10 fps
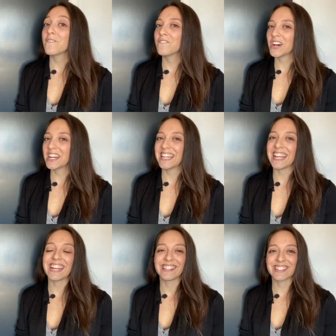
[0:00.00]
fun
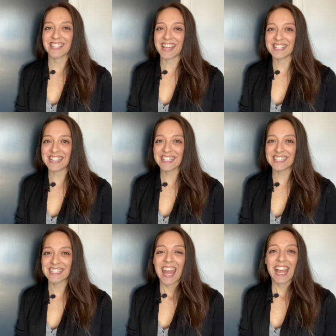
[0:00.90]
English
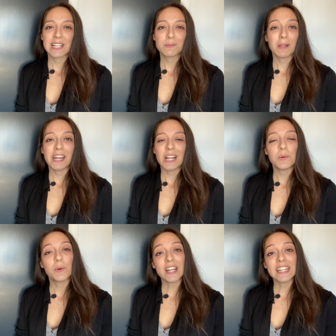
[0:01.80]
sentence, explaining
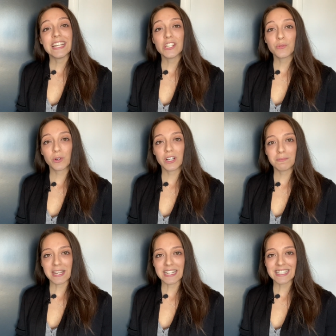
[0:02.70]
what each word
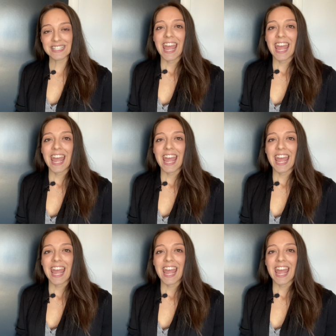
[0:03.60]
means,